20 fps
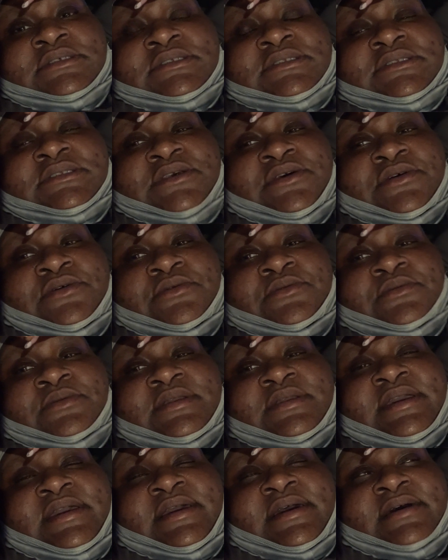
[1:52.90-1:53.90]
So
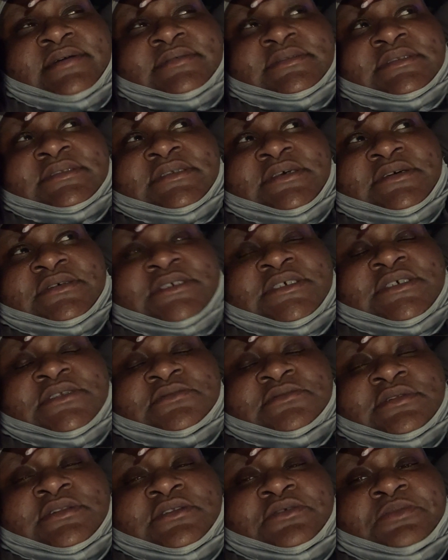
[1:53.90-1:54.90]
yeah, so she's
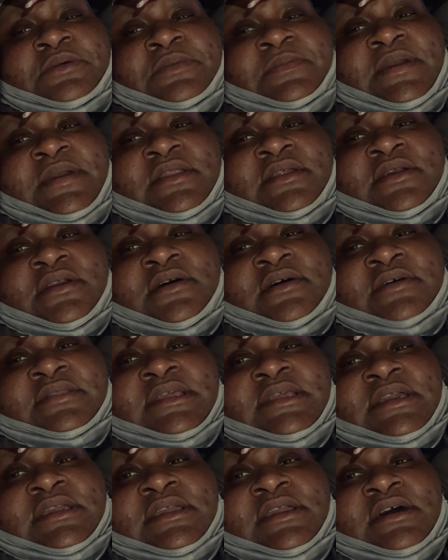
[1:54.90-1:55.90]
doing a little bit better, y'all.
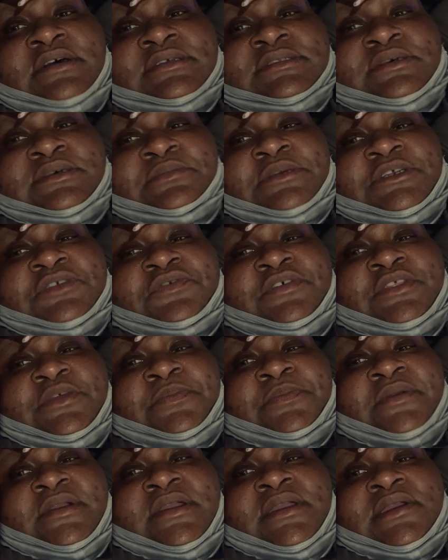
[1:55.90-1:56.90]
Thank y'all so much for the
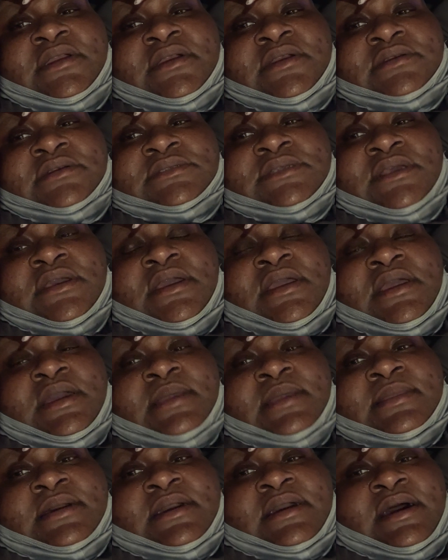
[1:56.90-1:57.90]
prayers
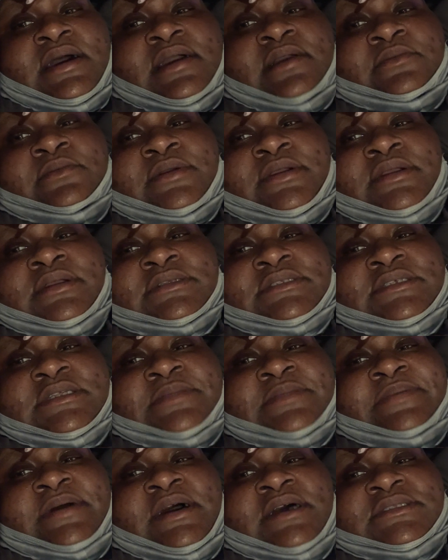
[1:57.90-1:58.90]
and the kind words and the
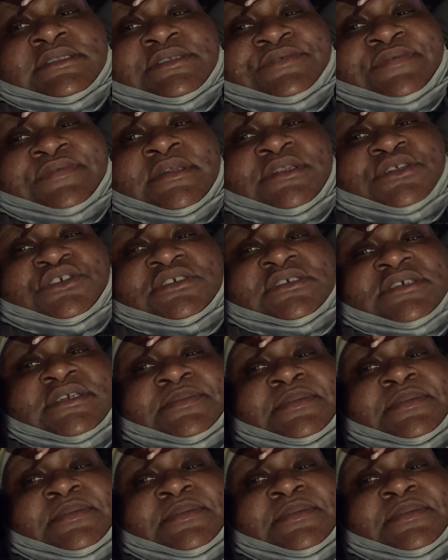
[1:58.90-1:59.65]
positive energy.